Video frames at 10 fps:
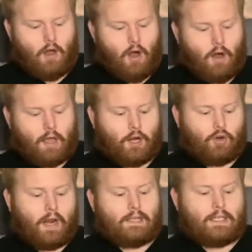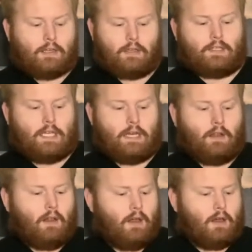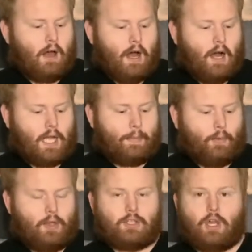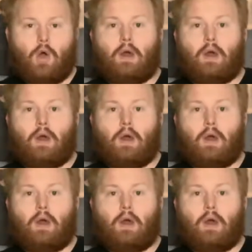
on a crazy good deal a couple weeks ago,